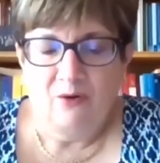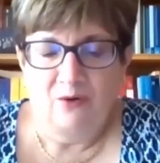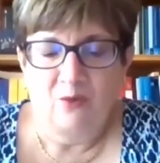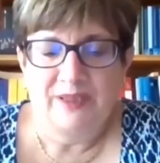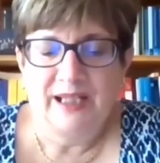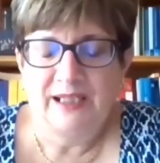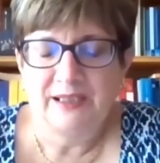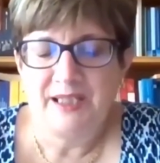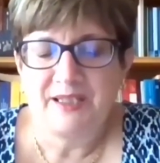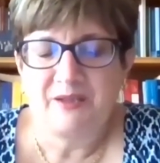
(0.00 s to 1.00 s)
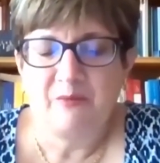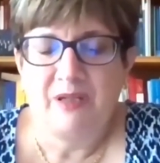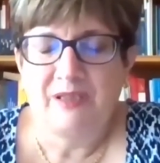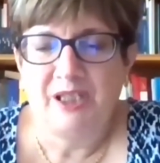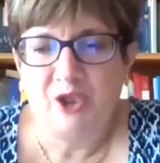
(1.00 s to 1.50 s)
On one hand is
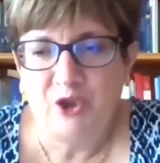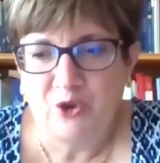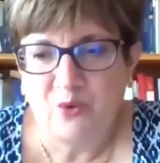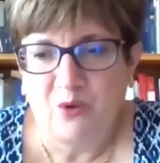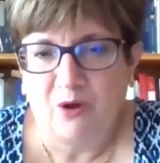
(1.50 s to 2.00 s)
the issue